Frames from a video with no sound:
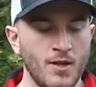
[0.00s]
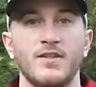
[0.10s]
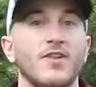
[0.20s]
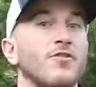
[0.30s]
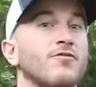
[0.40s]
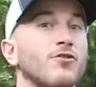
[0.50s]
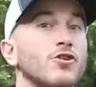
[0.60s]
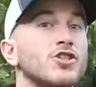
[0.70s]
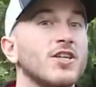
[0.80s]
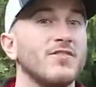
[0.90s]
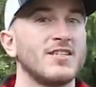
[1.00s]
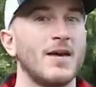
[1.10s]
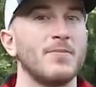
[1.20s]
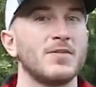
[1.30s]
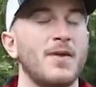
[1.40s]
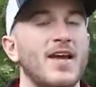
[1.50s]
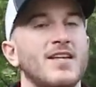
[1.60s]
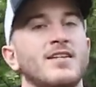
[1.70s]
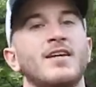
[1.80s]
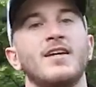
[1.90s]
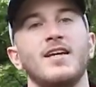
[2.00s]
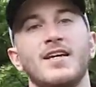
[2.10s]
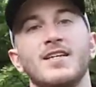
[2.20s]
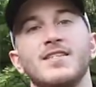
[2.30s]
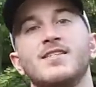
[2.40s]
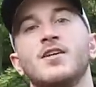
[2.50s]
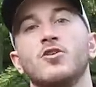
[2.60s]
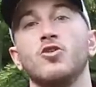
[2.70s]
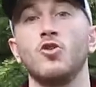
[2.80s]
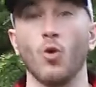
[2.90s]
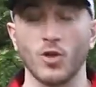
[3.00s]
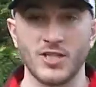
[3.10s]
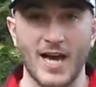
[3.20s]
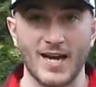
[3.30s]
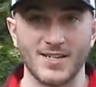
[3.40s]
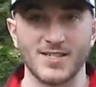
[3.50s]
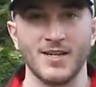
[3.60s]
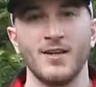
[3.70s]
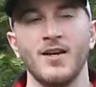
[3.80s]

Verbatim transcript: The other version of the Tempest Pant is Gore-Tex.